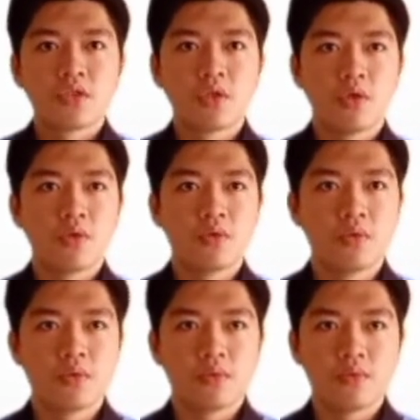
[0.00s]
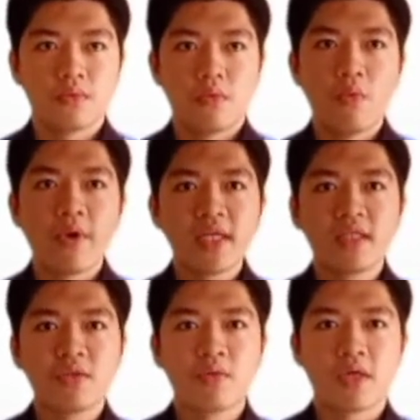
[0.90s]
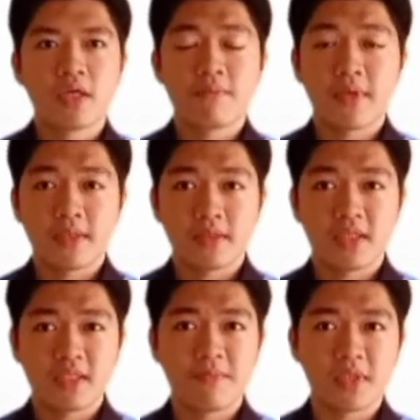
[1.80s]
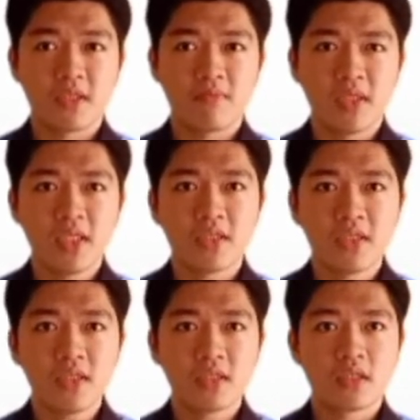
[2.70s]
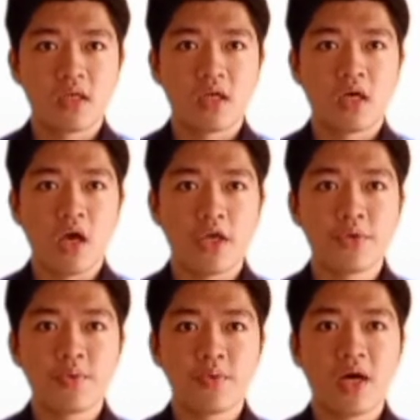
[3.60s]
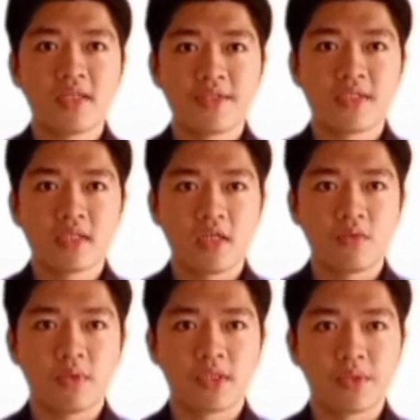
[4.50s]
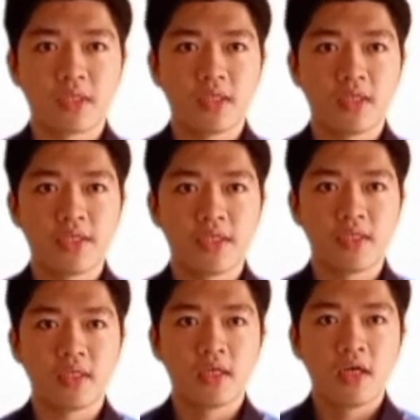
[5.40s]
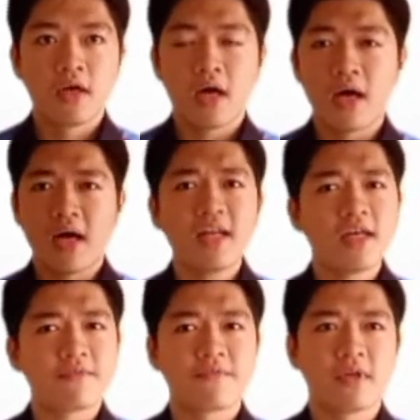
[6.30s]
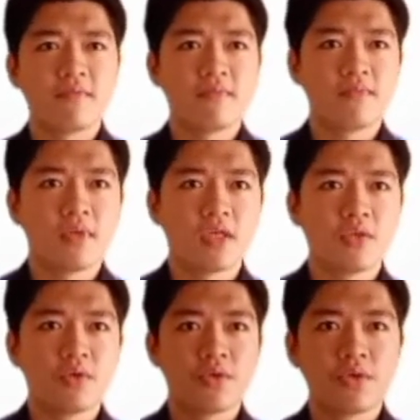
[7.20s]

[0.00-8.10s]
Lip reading: So when you are a participative leader, you understand what you can learn a lot from the